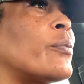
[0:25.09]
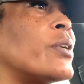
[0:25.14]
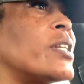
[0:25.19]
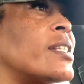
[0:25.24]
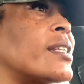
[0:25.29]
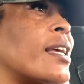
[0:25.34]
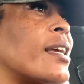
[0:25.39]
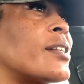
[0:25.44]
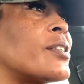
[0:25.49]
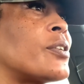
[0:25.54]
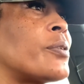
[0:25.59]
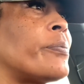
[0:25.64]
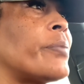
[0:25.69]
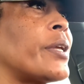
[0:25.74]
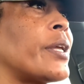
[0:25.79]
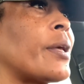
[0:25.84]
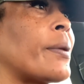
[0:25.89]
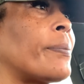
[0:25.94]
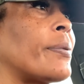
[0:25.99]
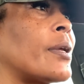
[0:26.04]
We scheduled to
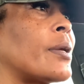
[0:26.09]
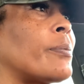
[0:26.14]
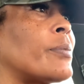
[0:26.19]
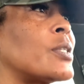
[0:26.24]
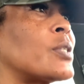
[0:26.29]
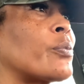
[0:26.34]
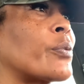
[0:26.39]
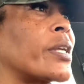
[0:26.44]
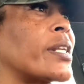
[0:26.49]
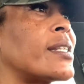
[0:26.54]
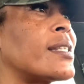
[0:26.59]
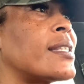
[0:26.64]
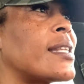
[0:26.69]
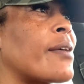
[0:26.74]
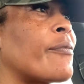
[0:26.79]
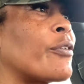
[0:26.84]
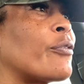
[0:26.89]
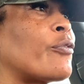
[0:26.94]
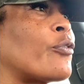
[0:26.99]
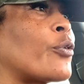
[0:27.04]
be up here between
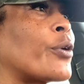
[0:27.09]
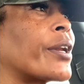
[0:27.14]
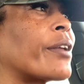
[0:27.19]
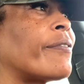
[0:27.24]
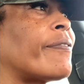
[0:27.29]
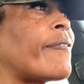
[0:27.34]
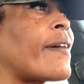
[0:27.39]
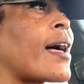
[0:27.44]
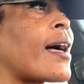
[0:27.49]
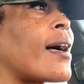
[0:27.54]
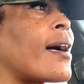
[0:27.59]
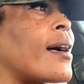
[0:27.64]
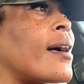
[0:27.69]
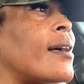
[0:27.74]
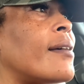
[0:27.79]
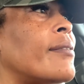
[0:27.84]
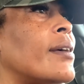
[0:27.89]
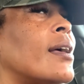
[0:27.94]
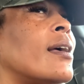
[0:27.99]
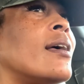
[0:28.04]
7:45